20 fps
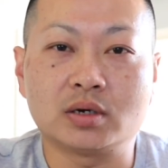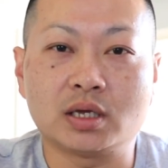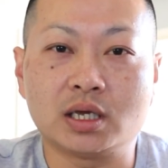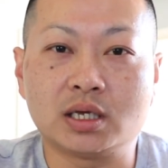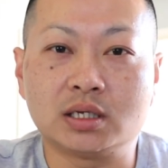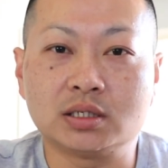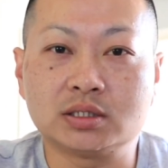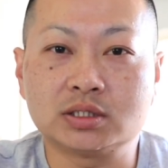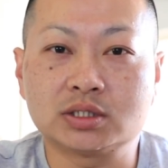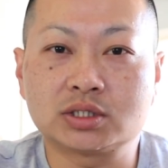
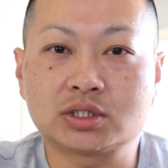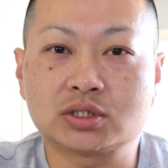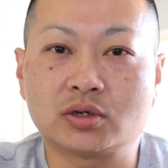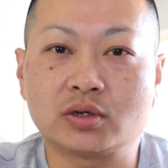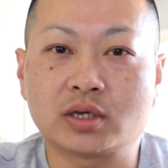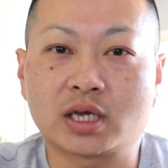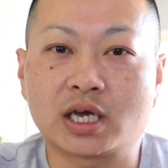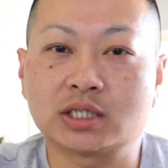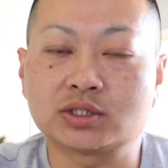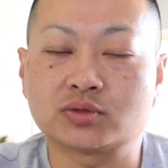and just show
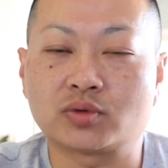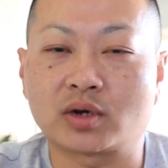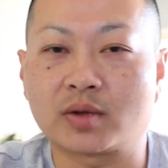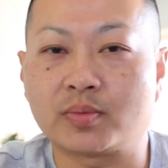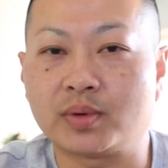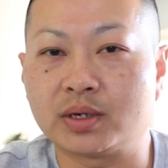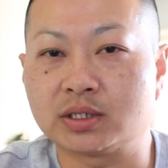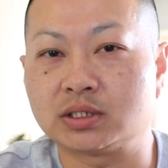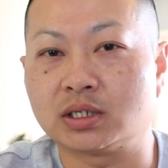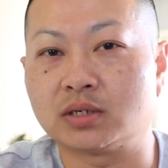you guys what I
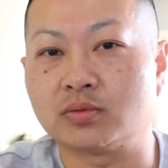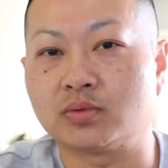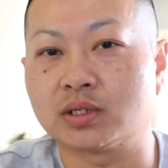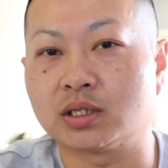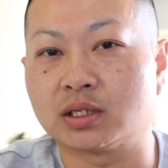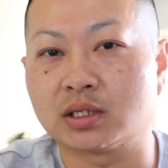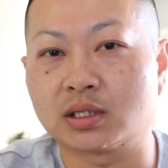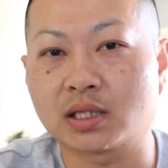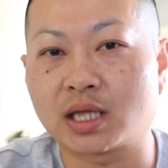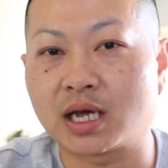picked up
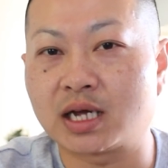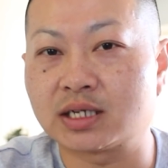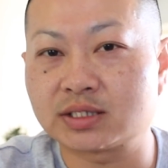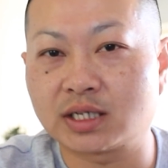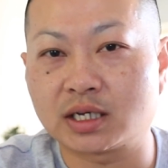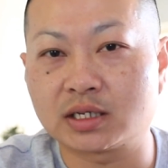within the last